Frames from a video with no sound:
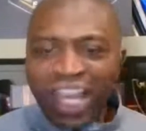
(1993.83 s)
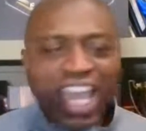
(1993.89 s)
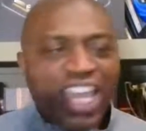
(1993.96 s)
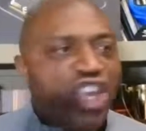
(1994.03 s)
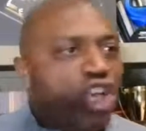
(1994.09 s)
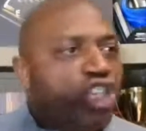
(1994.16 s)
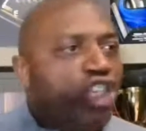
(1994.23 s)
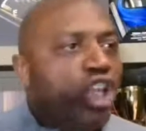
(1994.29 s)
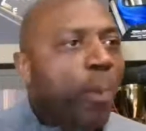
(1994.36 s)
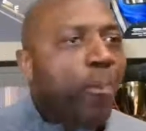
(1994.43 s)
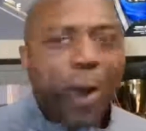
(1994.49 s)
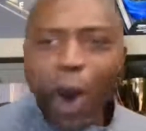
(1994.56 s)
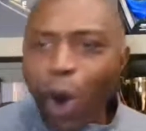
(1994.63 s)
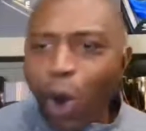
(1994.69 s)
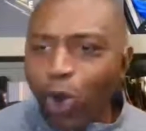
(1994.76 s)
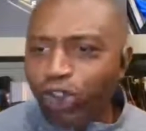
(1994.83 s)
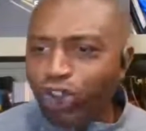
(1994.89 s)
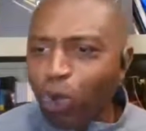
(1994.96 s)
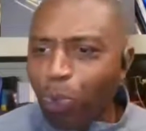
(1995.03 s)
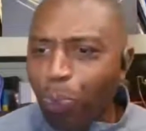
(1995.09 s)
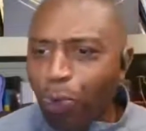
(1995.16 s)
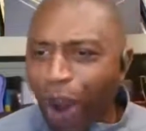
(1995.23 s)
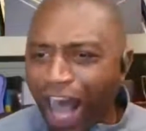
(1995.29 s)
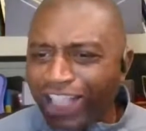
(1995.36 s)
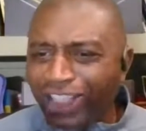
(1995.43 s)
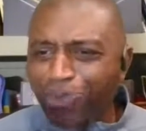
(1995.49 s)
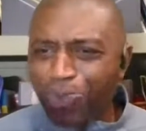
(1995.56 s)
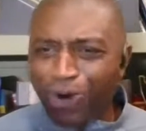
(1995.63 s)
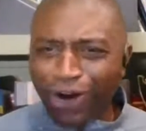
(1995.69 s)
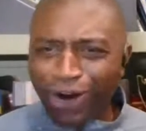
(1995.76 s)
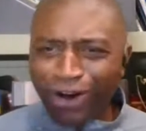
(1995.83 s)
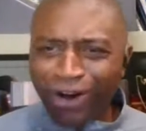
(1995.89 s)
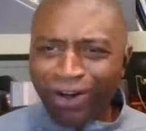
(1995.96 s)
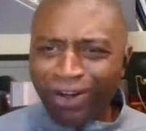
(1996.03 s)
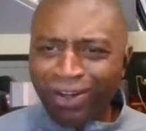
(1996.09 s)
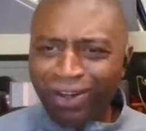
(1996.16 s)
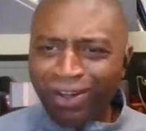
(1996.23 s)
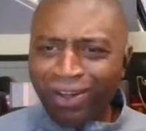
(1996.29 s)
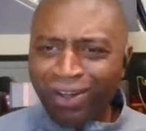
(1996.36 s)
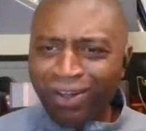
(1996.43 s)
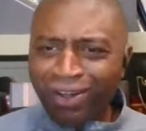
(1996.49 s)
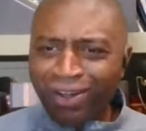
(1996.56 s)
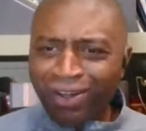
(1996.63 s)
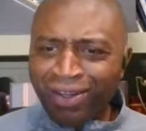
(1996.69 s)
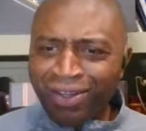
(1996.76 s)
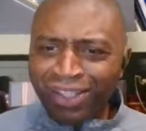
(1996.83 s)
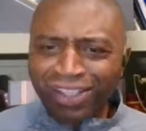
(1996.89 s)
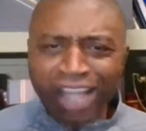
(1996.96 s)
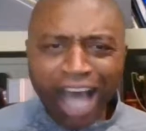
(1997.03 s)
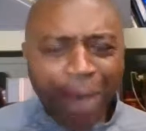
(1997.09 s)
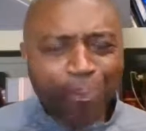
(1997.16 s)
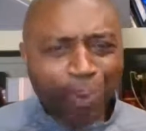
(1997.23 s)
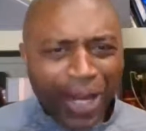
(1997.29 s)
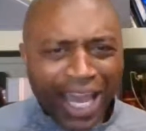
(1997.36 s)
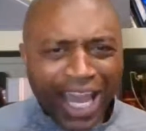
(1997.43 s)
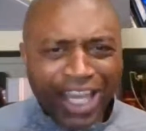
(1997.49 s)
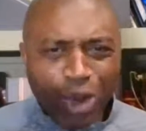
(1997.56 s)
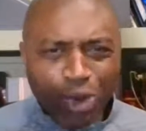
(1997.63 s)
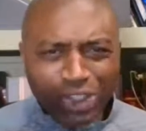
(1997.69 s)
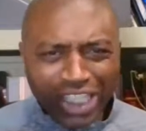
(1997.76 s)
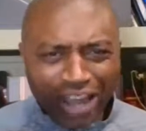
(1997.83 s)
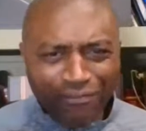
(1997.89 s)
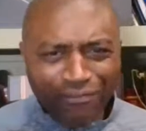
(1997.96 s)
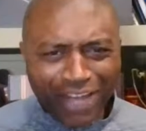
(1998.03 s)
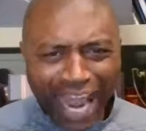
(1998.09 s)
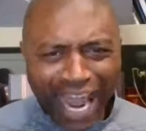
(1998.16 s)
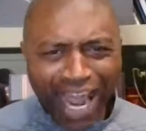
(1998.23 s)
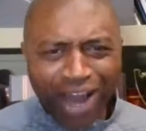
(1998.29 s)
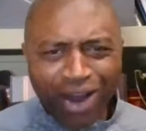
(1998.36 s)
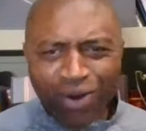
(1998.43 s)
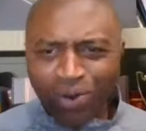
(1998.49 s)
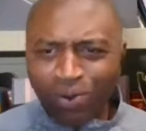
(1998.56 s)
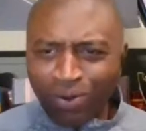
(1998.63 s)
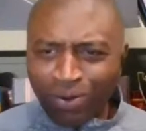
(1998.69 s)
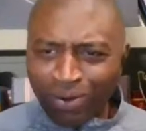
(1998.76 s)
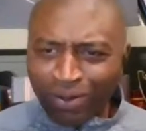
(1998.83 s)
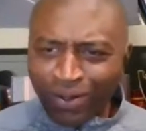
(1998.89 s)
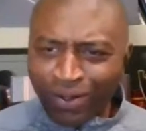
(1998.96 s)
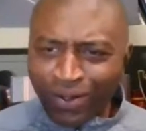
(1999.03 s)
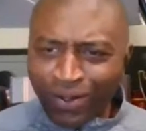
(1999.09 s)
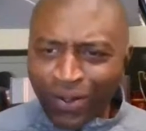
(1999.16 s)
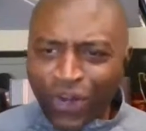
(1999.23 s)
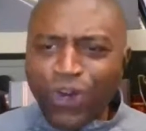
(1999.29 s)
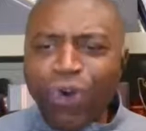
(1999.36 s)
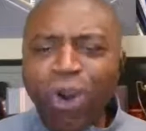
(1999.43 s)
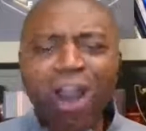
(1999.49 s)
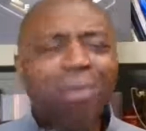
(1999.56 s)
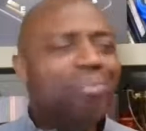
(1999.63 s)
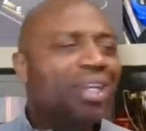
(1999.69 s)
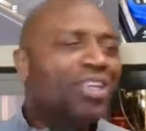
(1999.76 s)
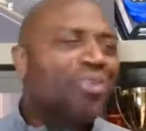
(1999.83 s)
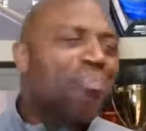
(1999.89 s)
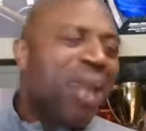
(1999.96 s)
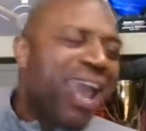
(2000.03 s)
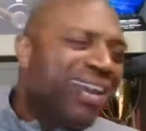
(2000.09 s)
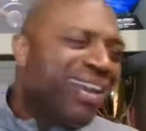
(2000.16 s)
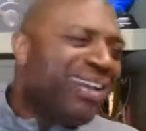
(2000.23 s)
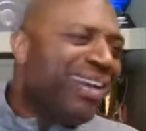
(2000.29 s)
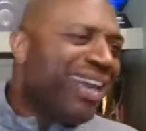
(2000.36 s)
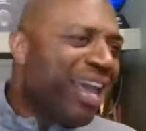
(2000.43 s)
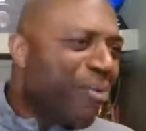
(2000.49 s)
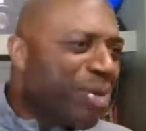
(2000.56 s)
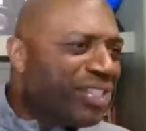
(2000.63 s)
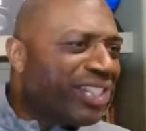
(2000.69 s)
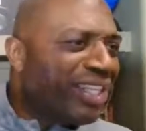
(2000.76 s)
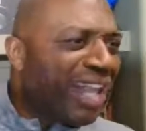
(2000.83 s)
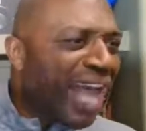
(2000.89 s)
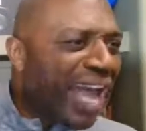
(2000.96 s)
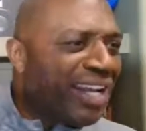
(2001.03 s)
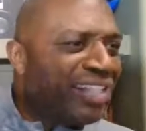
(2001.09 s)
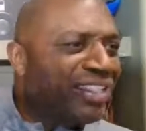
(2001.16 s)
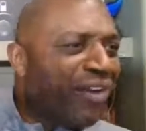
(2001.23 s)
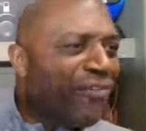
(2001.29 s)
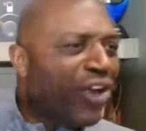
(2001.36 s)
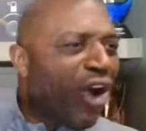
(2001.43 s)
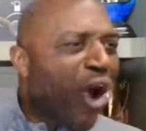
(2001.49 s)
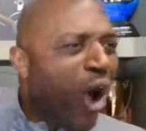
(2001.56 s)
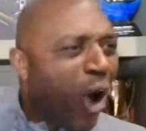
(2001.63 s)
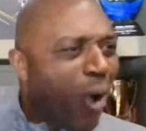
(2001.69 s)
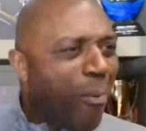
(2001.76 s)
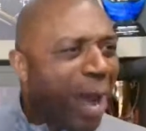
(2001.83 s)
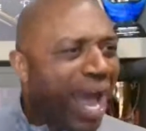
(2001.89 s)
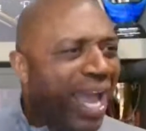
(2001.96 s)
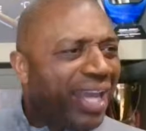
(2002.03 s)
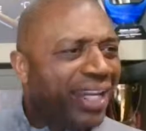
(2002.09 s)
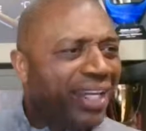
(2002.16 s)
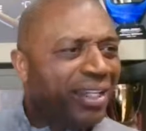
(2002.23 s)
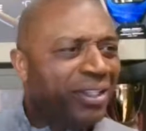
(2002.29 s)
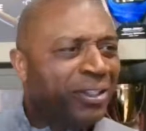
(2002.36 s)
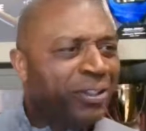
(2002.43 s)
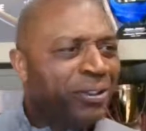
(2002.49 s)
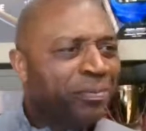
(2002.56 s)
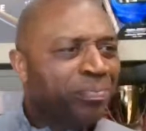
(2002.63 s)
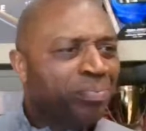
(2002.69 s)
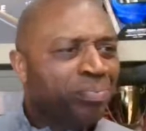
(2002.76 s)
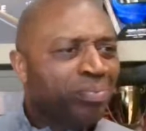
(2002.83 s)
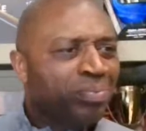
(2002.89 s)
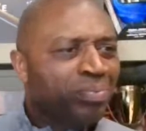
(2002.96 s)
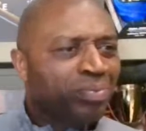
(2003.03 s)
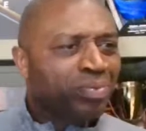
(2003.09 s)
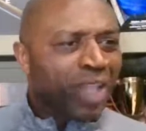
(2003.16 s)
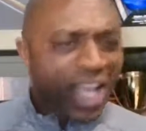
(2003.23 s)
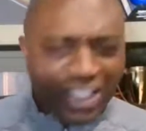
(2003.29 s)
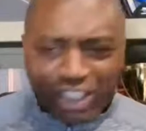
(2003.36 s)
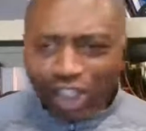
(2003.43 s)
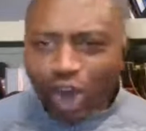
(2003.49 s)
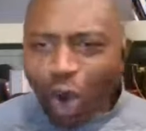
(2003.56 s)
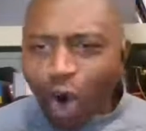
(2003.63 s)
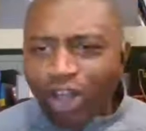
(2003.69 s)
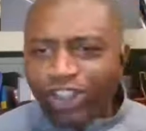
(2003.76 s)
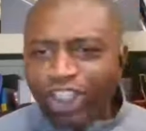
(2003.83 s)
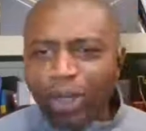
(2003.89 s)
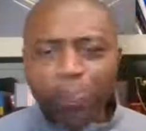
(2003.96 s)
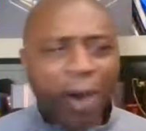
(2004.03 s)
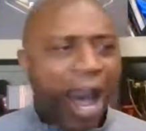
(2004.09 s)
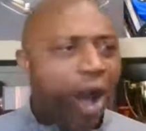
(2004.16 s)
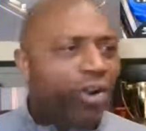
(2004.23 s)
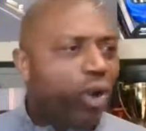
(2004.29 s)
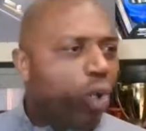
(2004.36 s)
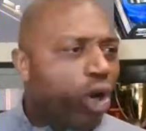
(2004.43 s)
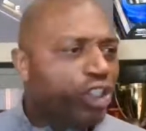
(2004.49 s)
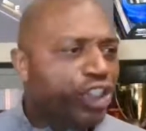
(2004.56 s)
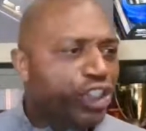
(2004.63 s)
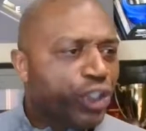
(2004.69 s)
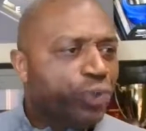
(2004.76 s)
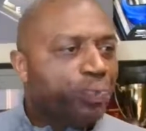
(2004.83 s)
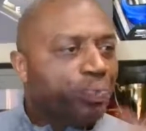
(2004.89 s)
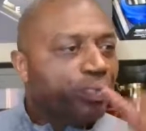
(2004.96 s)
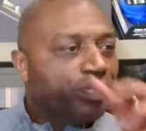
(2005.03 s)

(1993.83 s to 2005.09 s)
You're supposed to prosper. Stop playing yourself down. You are made in the image and likeness of your Almighty. It's according to the power that works in you.